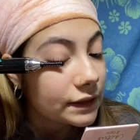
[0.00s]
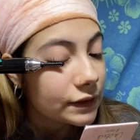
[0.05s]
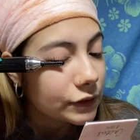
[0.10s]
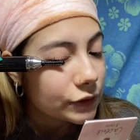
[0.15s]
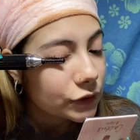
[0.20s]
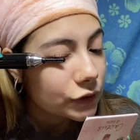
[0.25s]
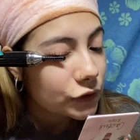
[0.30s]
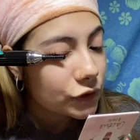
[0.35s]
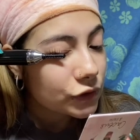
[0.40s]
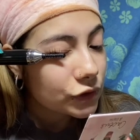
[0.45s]

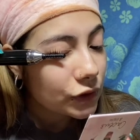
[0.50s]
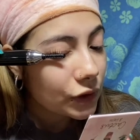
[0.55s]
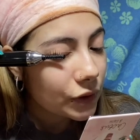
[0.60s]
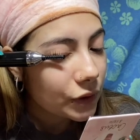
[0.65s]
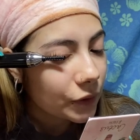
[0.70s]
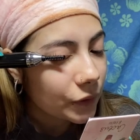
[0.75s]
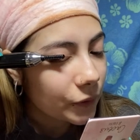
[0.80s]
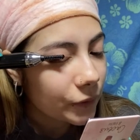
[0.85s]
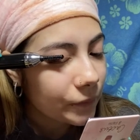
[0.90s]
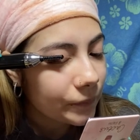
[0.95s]

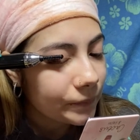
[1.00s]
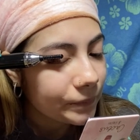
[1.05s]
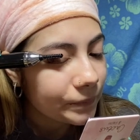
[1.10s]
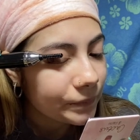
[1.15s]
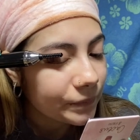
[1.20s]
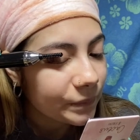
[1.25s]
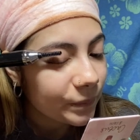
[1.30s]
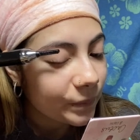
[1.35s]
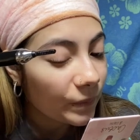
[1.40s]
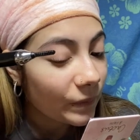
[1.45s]
So
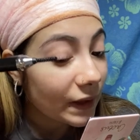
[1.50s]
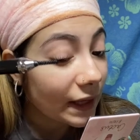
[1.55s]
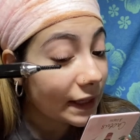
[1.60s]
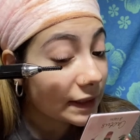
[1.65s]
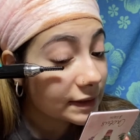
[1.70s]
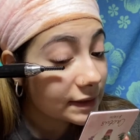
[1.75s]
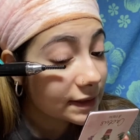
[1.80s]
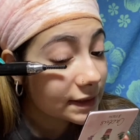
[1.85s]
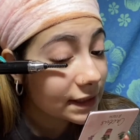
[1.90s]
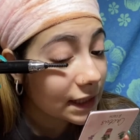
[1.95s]

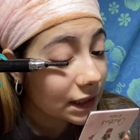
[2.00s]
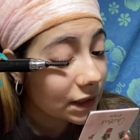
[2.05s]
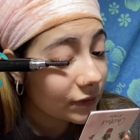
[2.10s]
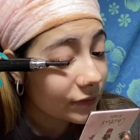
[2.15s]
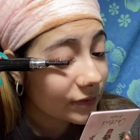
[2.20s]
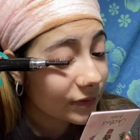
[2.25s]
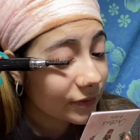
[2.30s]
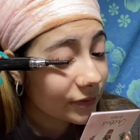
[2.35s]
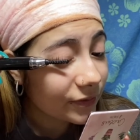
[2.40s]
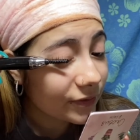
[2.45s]
instead of
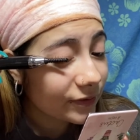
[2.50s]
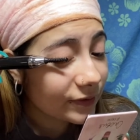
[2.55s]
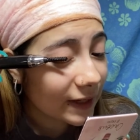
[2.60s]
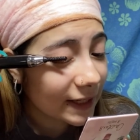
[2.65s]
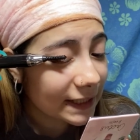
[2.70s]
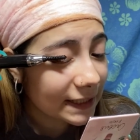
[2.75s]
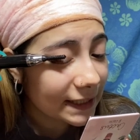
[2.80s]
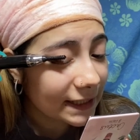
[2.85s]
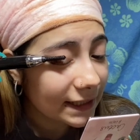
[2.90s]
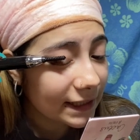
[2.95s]

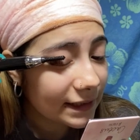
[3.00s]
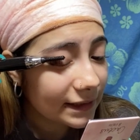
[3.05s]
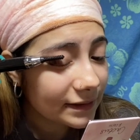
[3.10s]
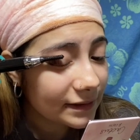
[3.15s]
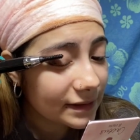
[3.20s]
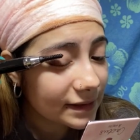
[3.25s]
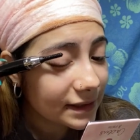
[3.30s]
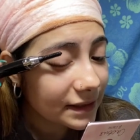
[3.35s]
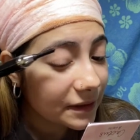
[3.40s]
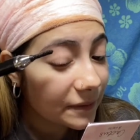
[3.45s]
fighting
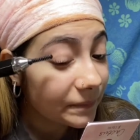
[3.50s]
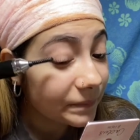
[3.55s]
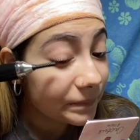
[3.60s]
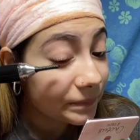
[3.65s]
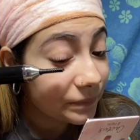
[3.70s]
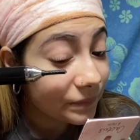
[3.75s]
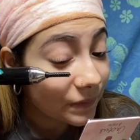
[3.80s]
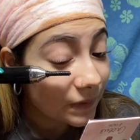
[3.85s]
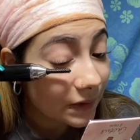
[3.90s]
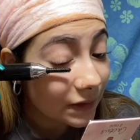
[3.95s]
it,
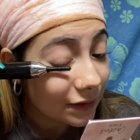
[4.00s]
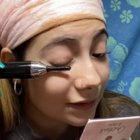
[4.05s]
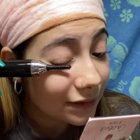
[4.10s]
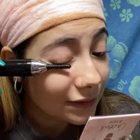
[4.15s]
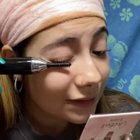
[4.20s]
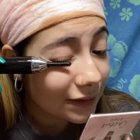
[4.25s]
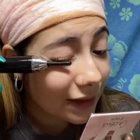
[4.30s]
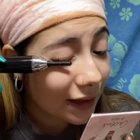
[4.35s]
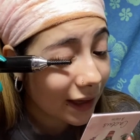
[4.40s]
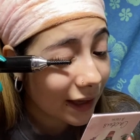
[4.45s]

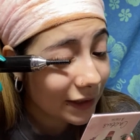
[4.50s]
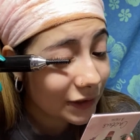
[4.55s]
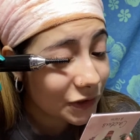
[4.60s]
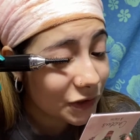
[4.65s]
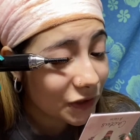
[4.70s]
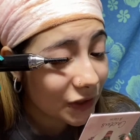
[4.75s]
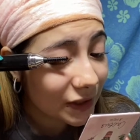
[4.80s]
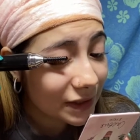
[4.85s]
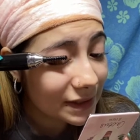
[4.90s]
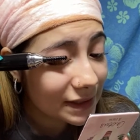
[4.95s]
I
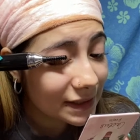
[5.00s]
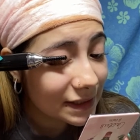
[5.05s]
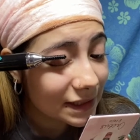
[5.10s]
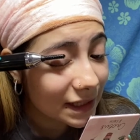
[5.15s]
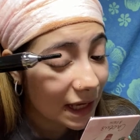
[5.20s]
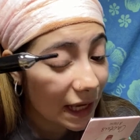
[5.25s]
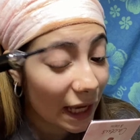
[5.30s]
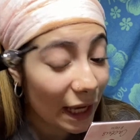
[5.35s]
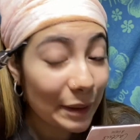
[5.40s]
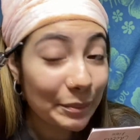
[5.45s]
just
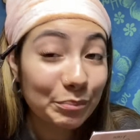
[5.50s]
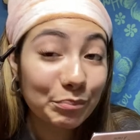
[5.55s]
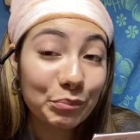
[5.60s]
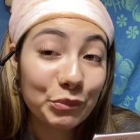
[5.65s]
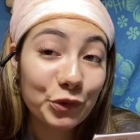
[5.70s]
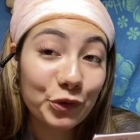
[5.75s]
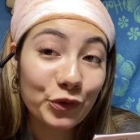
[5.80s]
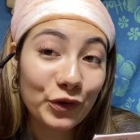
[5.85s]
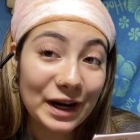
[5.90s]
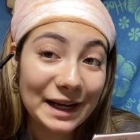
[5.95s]

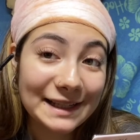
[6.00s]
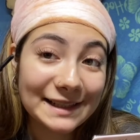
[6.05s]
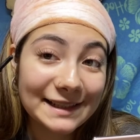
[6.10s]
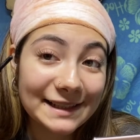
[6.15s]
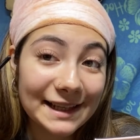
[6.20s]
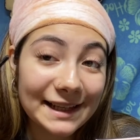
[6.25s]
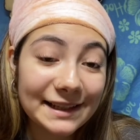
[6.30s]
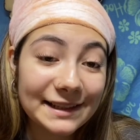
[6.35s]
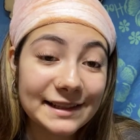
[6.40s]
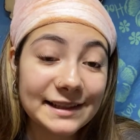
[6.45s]
embrace
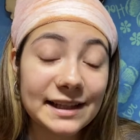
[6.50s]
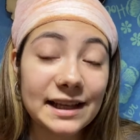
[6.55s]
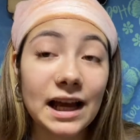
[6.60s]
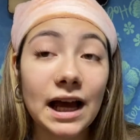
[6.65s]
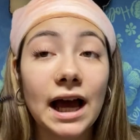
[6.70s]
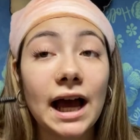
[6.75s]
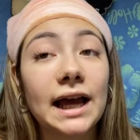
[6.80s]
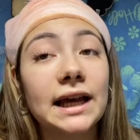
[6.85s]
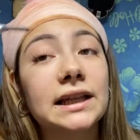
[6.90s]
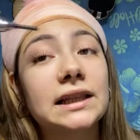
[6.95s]
it.
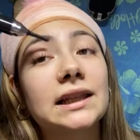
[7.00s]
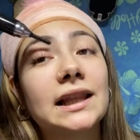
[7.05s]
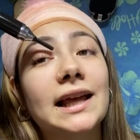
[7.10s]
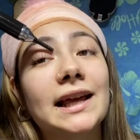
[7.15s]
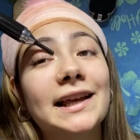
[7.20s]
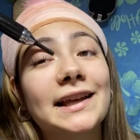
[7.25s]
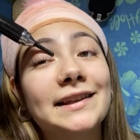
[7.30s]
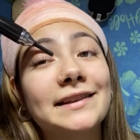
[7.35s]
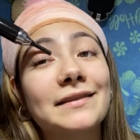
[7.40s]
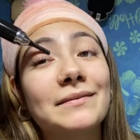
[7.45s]
I
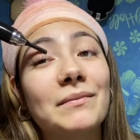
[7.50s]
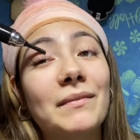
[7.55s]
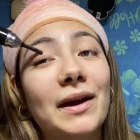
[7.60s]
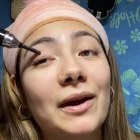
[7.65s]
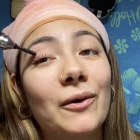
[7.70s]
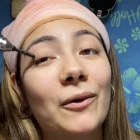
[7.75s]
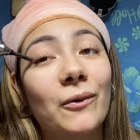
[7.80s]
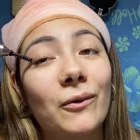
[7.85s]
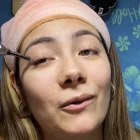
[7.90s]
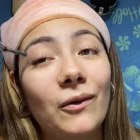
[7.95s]
let my
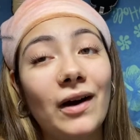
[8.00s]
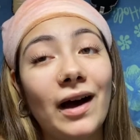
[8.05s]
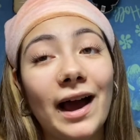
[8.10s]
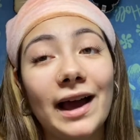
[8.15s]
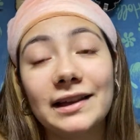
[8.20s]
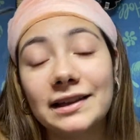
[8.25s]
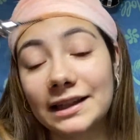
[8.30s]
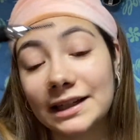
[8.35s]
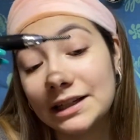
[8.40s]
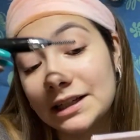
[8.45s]
whole
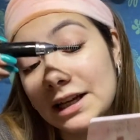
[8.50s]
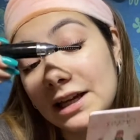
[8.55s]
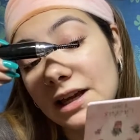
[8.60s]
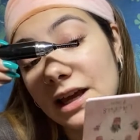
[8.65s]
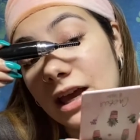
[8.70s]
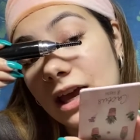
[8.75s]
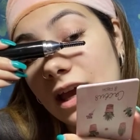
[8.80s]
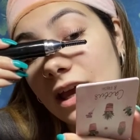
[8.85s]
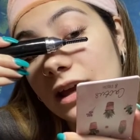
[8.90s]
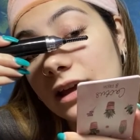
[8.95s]
eyelid
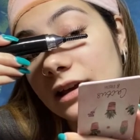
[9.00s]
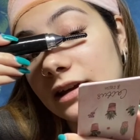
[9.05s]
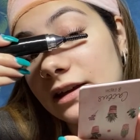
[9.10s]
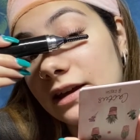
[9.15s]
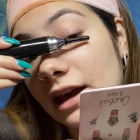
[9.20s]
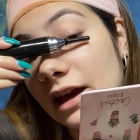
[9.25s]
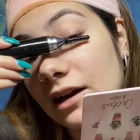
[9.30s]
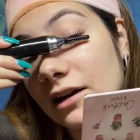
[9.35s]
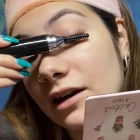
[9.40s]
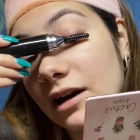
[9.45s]

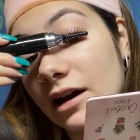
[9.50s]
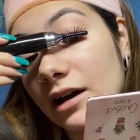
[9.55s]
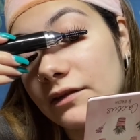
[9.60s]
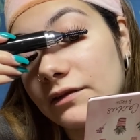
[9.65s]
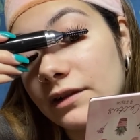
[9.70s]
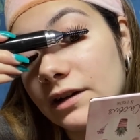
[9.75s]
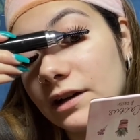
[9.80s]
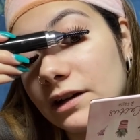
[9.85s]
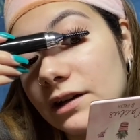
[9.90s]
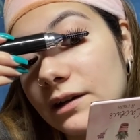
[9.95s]
get
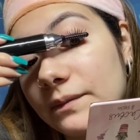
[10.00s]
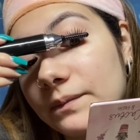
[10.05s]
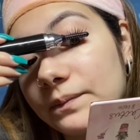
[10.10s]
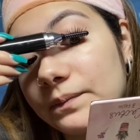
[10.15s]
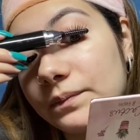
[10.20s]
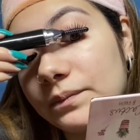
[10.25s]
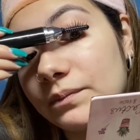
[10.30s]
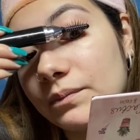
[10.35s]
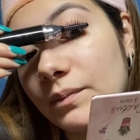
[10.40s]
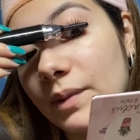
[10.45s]
covered
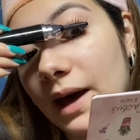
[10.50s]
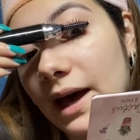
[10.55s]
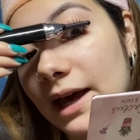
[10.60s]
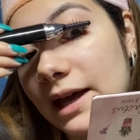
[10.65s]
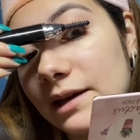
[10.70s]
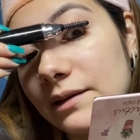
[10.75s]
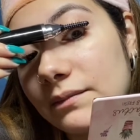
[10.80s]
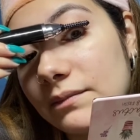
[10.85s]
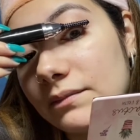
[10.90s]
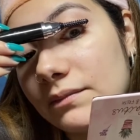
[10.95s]

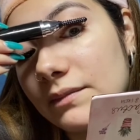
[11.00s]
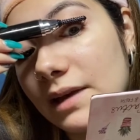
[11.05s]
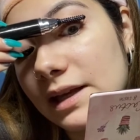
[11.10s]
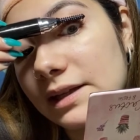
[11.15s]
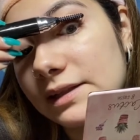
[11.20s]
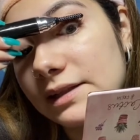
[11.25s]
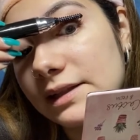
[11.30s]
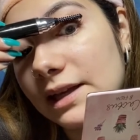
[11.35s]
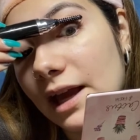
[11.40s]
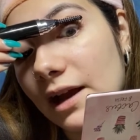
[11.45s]
by
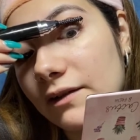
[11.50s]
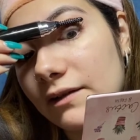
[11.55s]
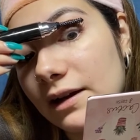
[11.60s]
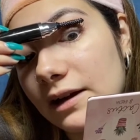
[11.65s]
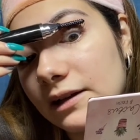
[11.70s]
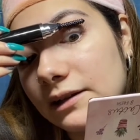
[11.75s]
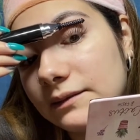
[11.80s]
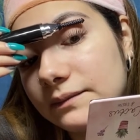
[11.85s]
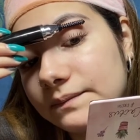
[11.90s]
mascara,